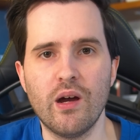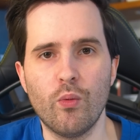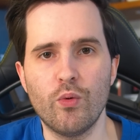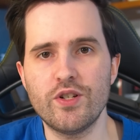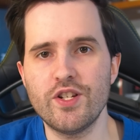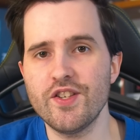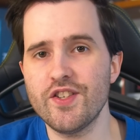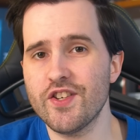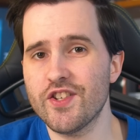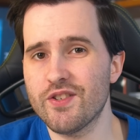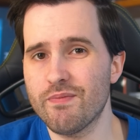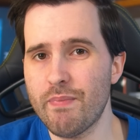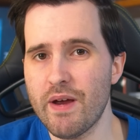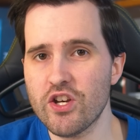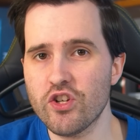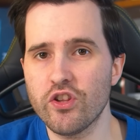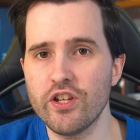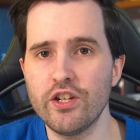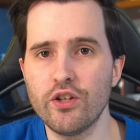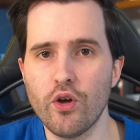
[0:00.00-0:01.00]
which is
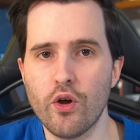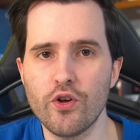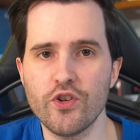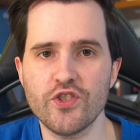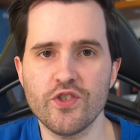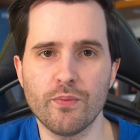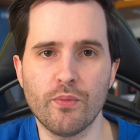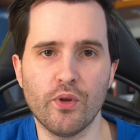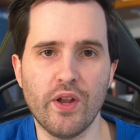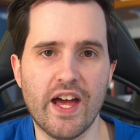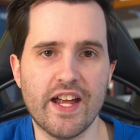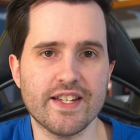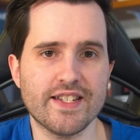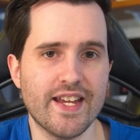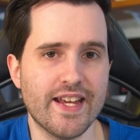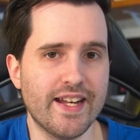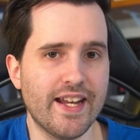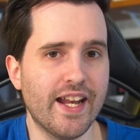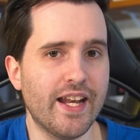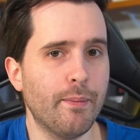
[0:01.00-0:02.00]
especially noticeable at
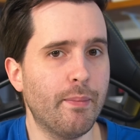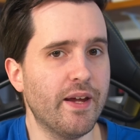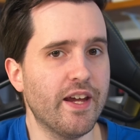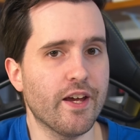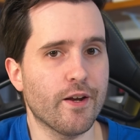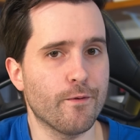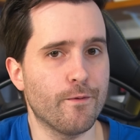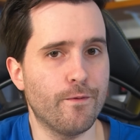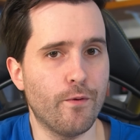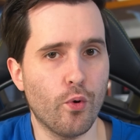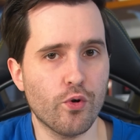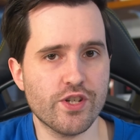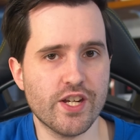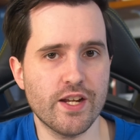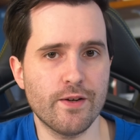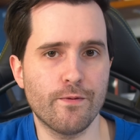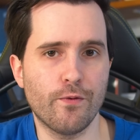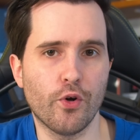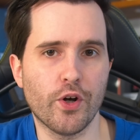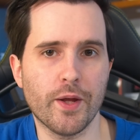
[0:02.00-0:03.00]
1080p and
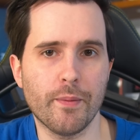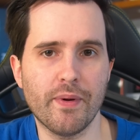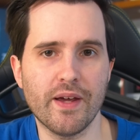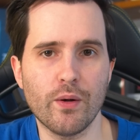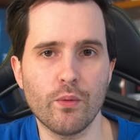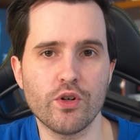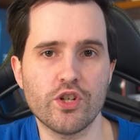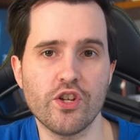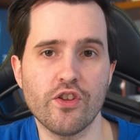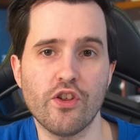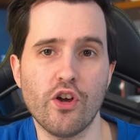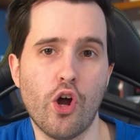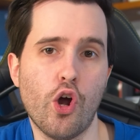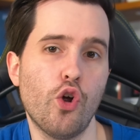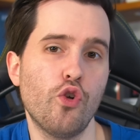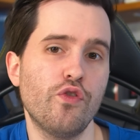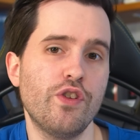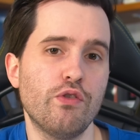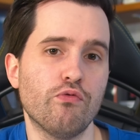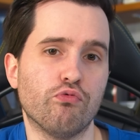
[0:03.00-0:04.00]
1440p, which are the
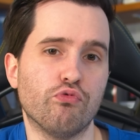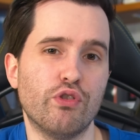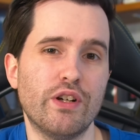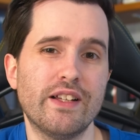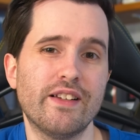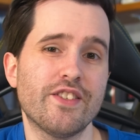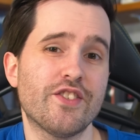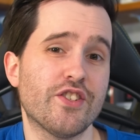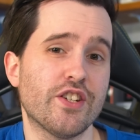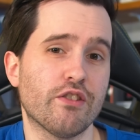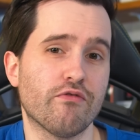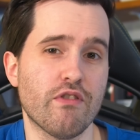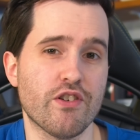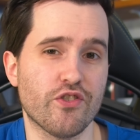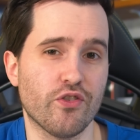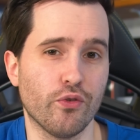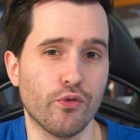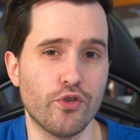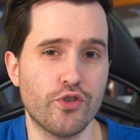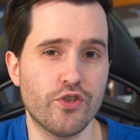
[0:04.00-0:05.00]
only realistic
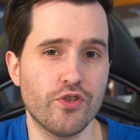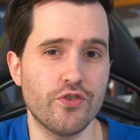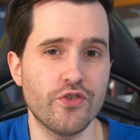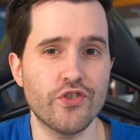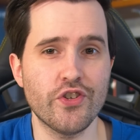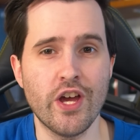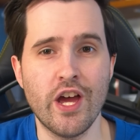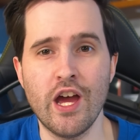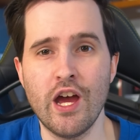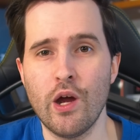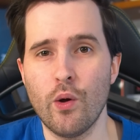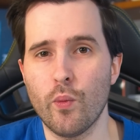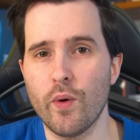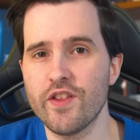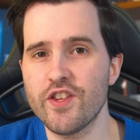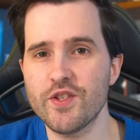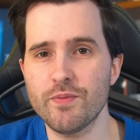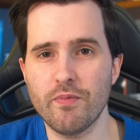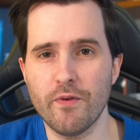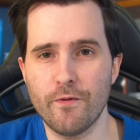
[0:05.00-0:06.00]
resolutions
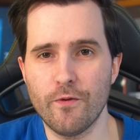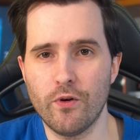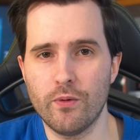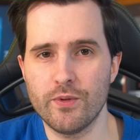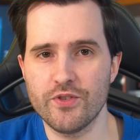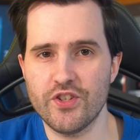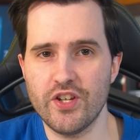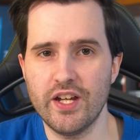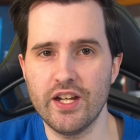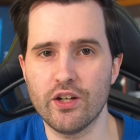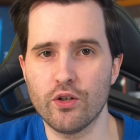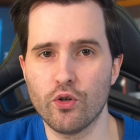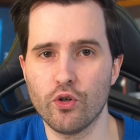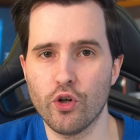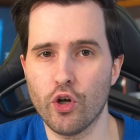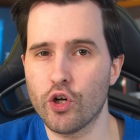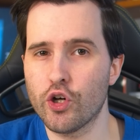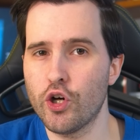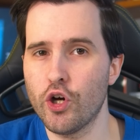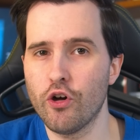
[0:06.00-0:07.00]
where this performance hit could
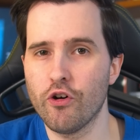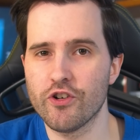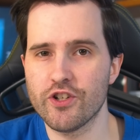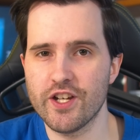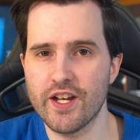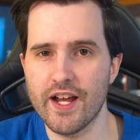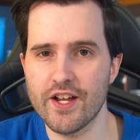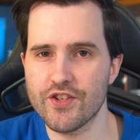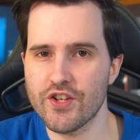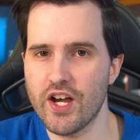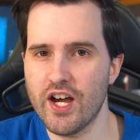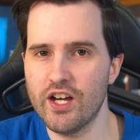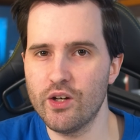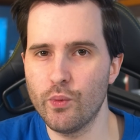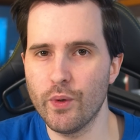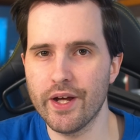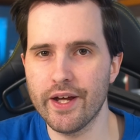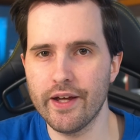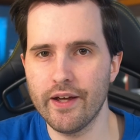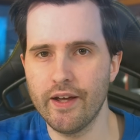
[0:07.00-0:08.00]
occur on today's
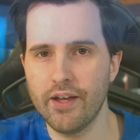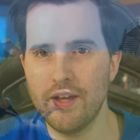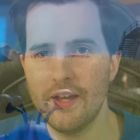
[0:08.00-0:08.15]
hardware.